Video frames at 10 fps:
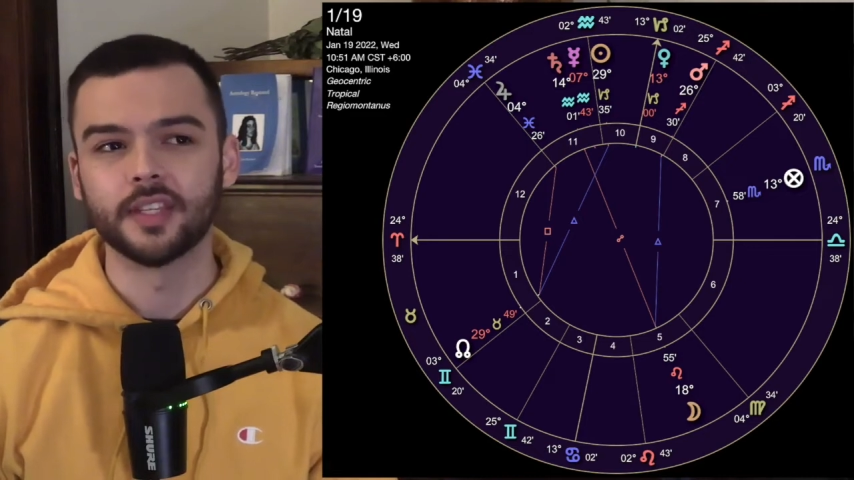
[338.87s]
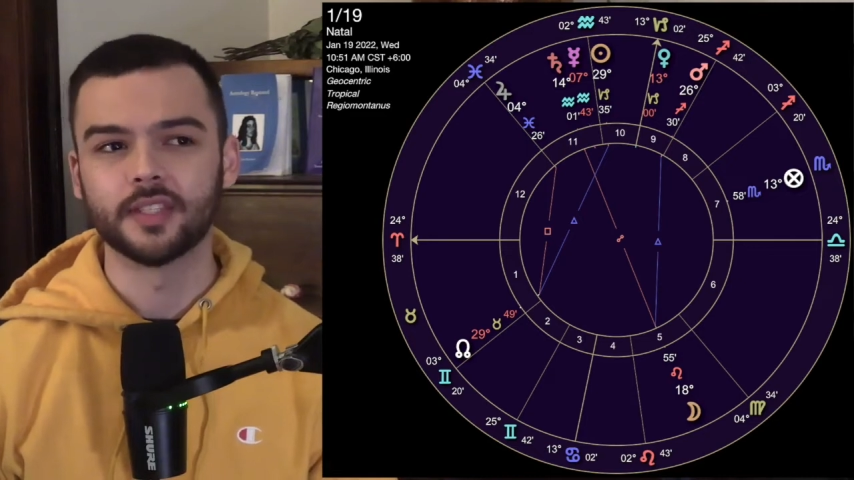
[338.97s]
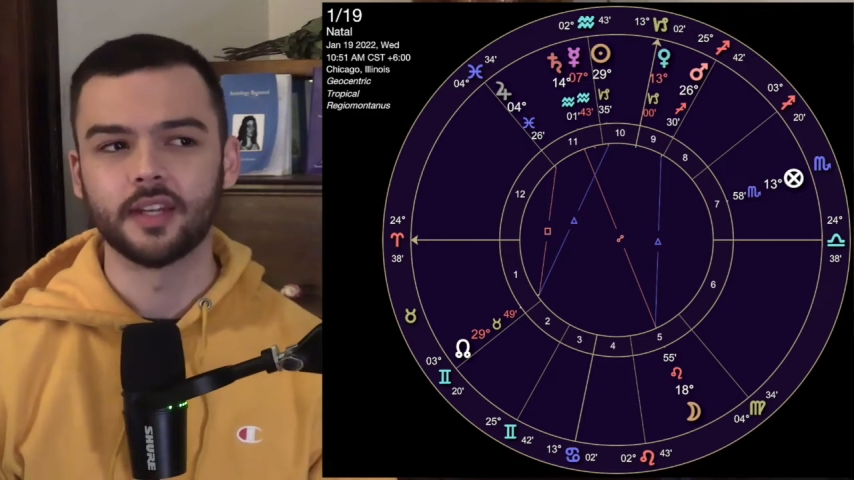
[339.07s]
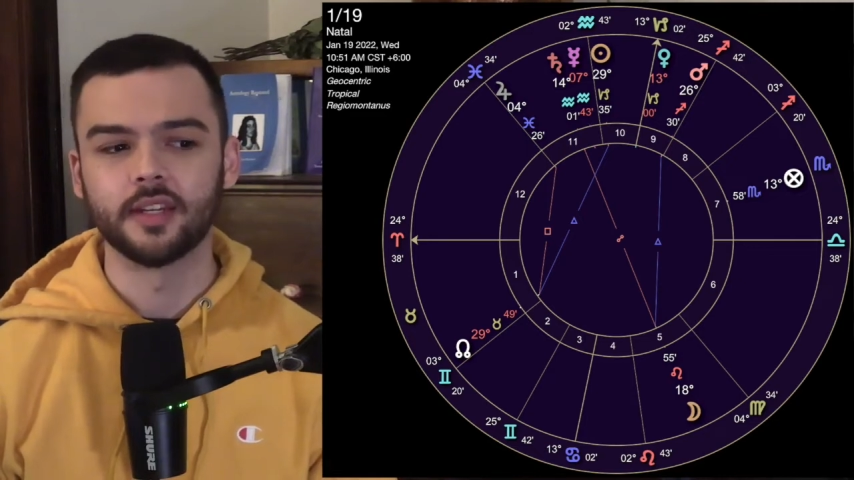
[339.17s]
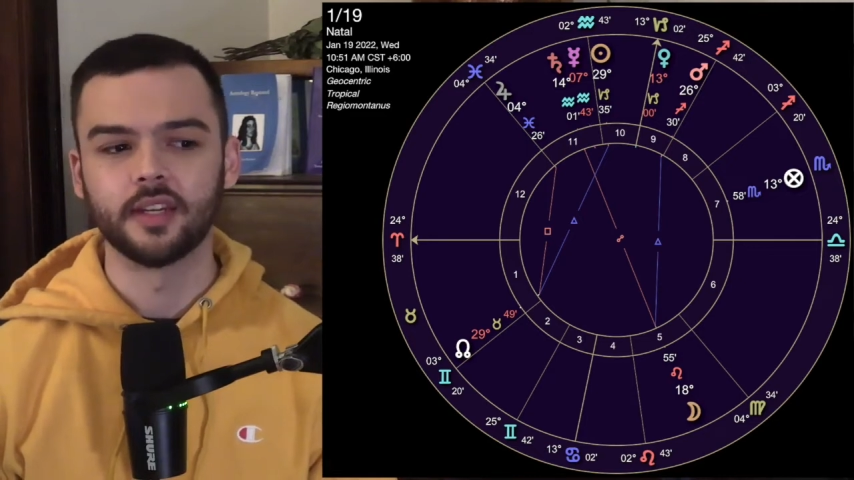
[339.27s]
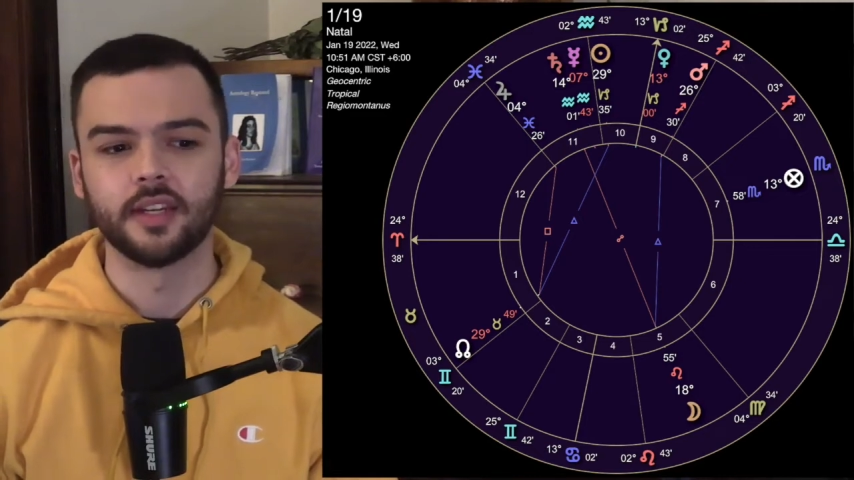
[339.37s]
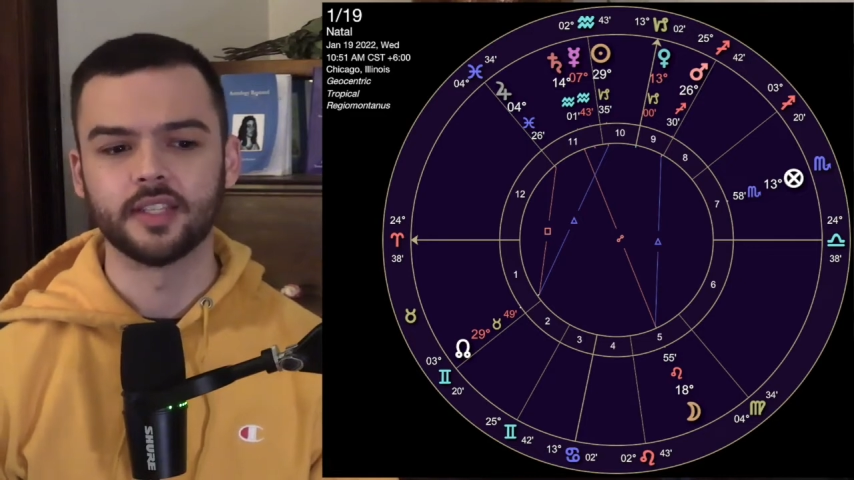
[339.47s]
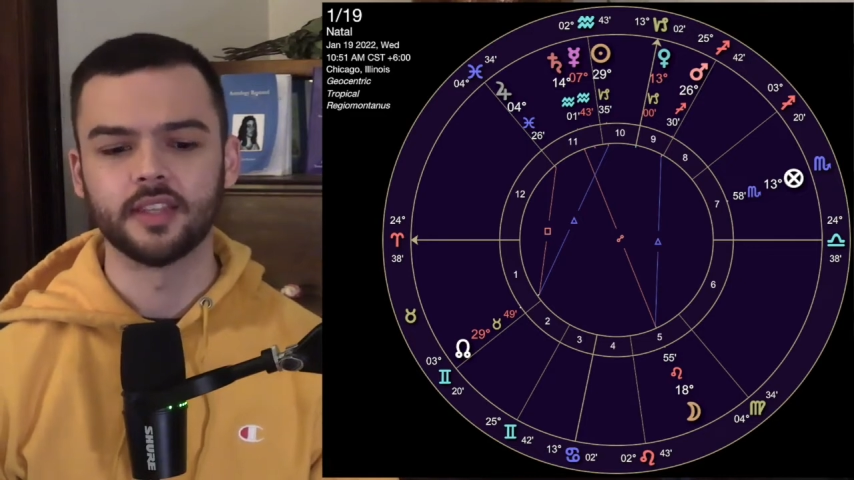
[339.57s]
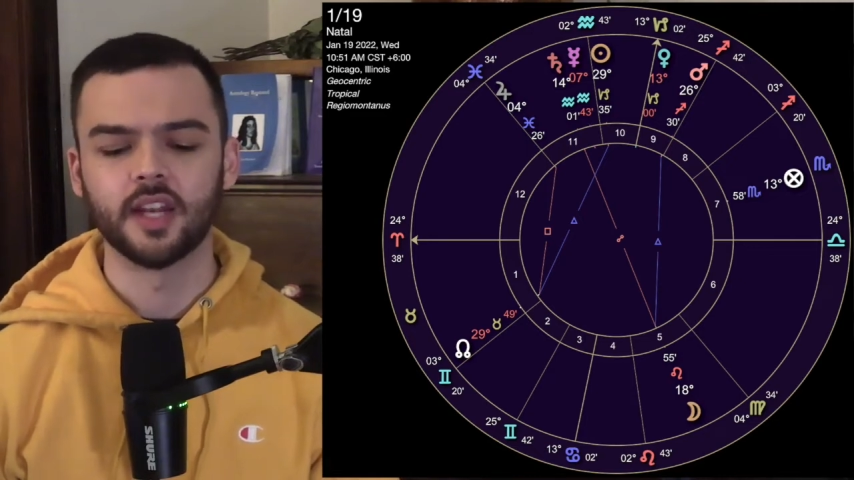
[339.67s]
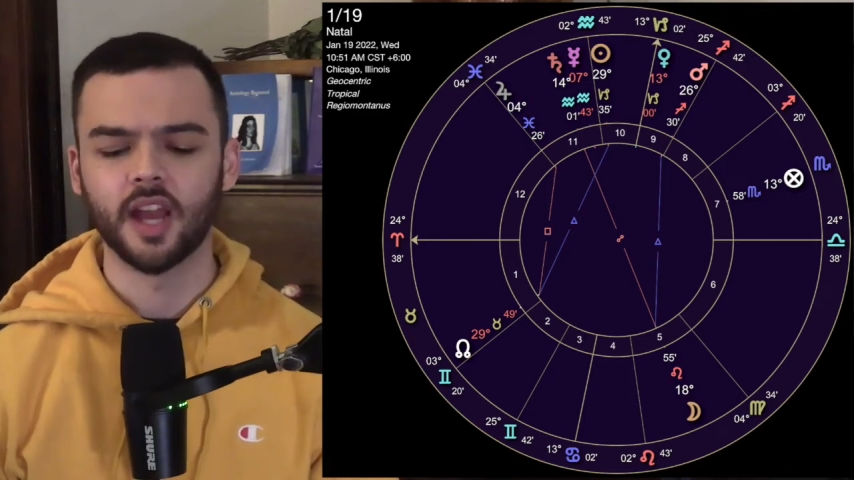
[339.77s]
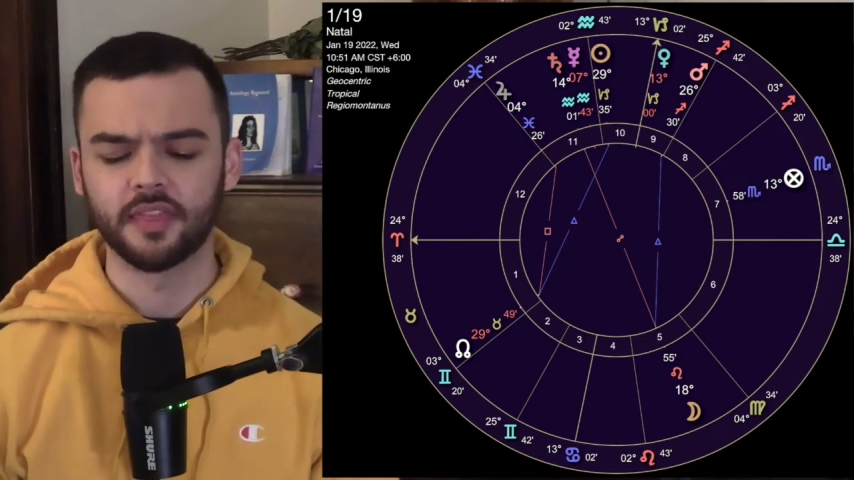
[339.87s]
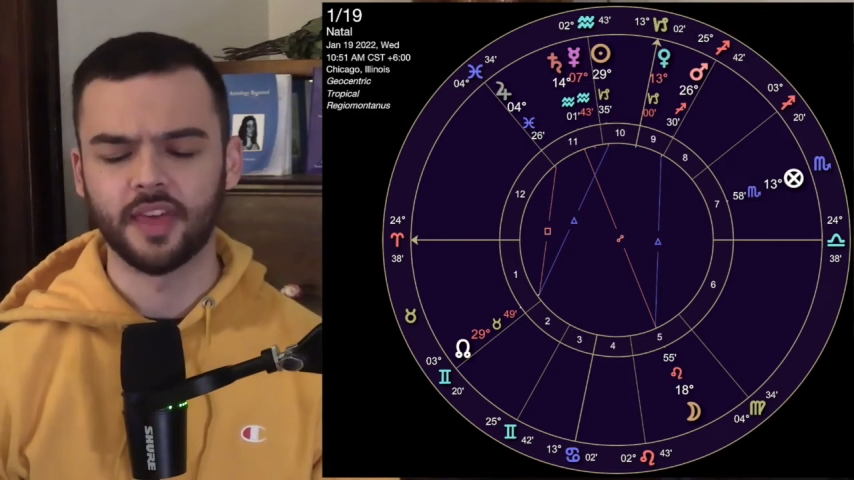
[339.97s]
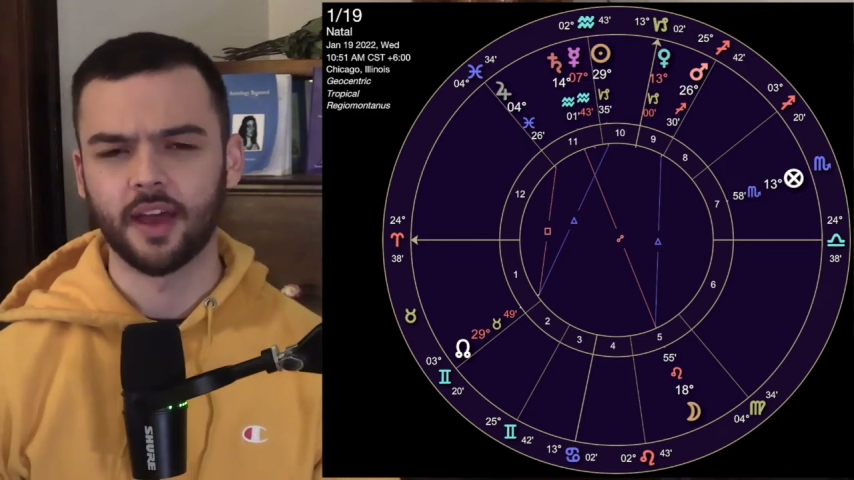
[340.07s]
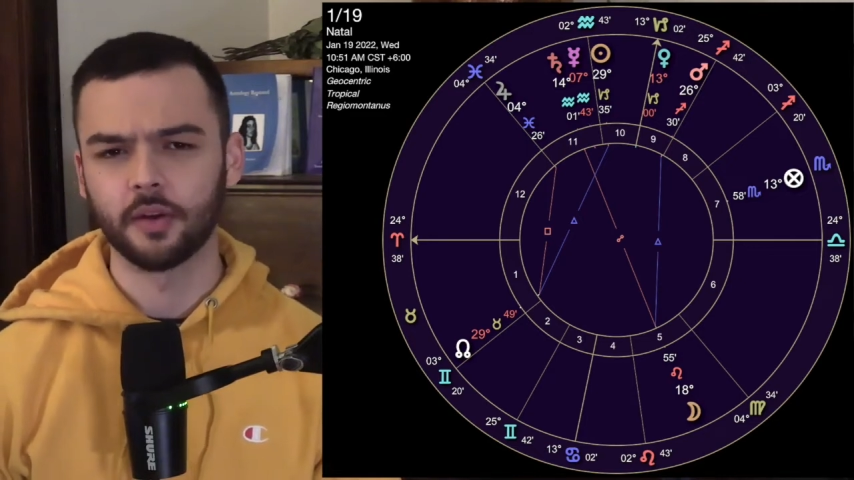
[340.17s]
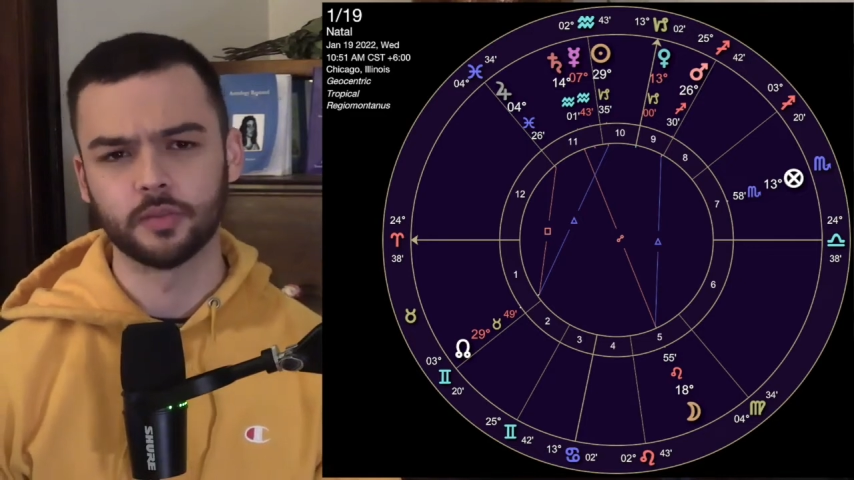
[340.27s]
ascendant is in the 9th
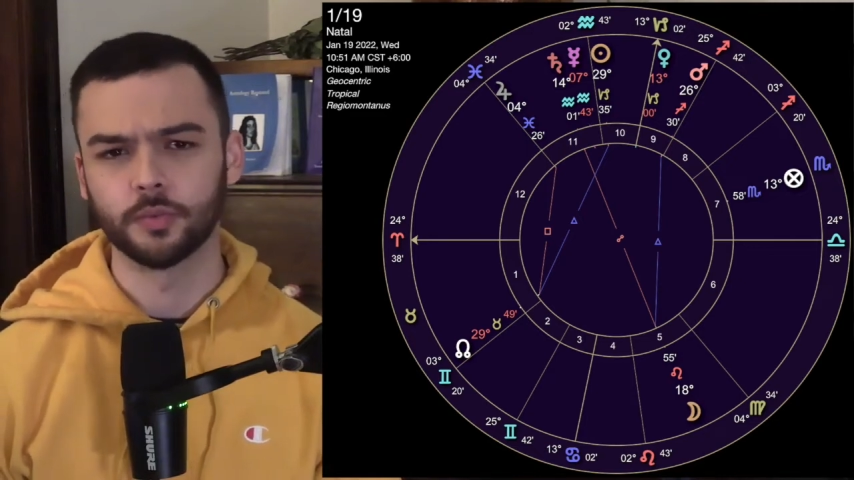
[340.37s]
house,